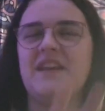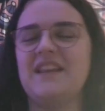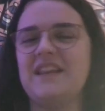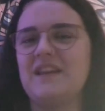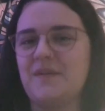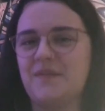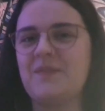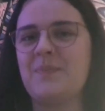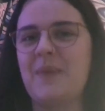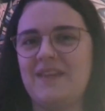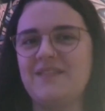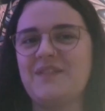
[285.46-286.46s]
idea of
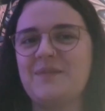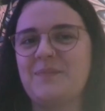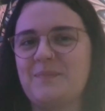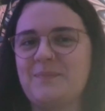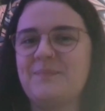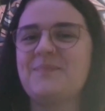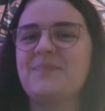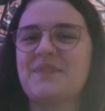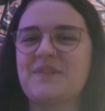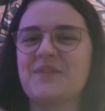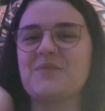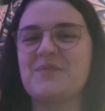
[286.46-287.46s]
space
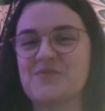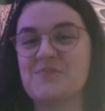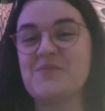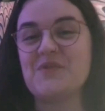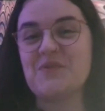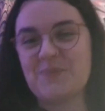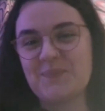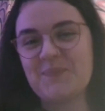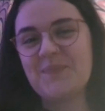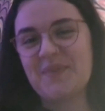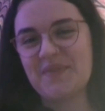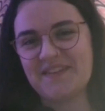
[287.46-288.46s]
so much more
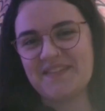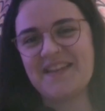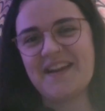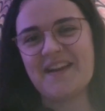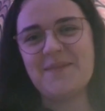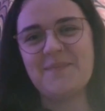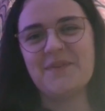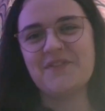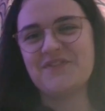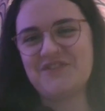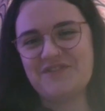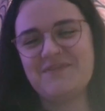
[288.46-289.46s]
than time,
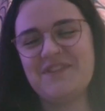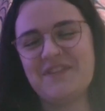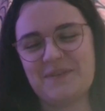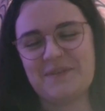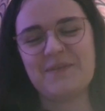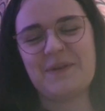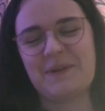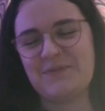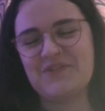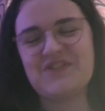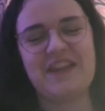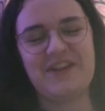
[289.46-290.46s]
but she's also very
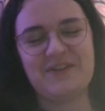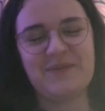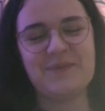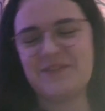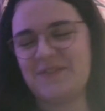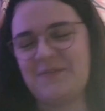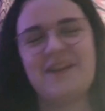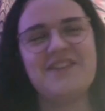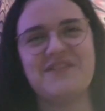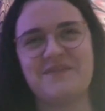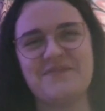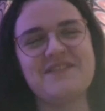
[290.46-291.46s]
much like us, which is why
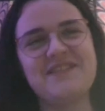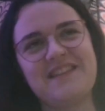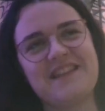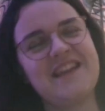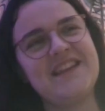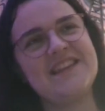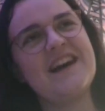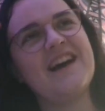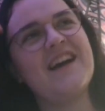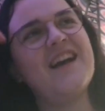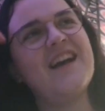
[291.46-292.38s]
she phrased it like that.